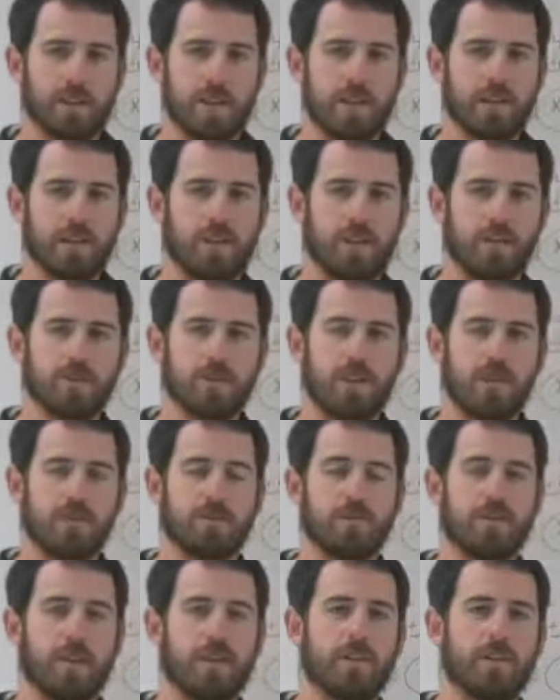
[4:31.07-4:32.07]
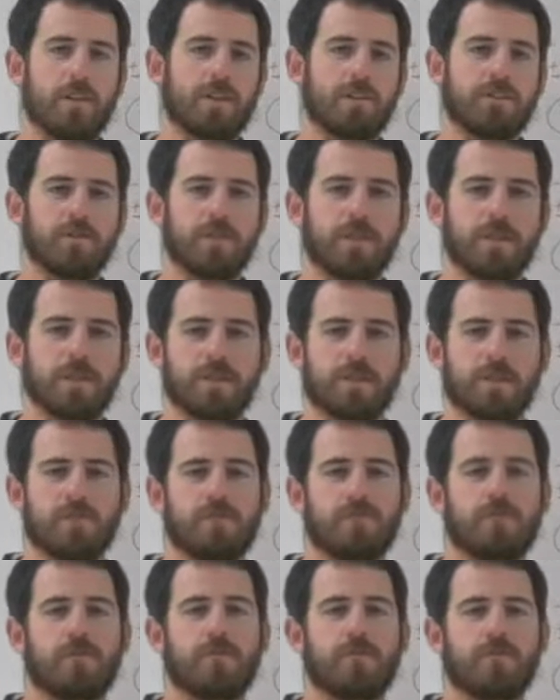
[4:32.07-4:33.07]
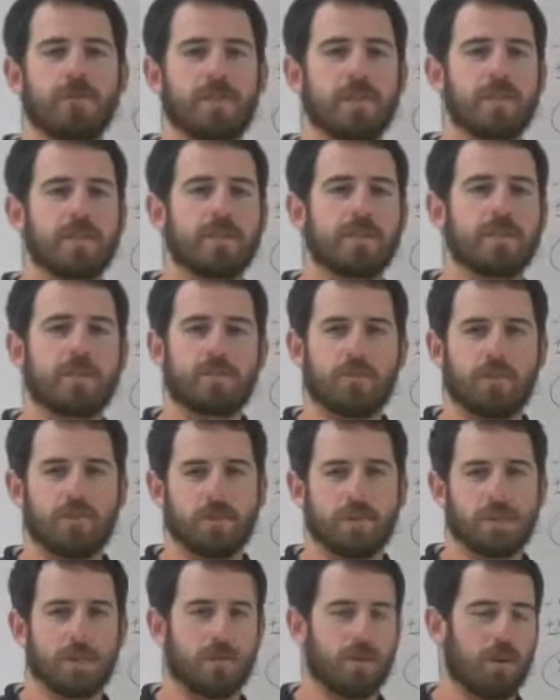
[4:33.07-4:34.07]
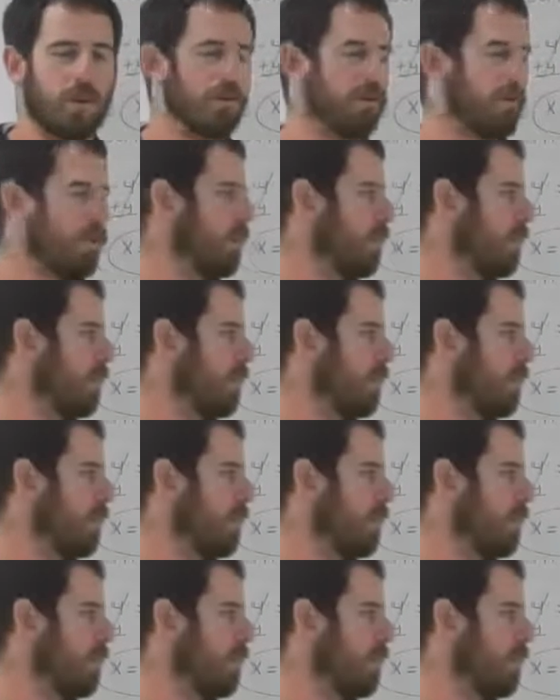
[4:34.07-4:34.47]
Okay, larger absolute value, that just means distance from 0.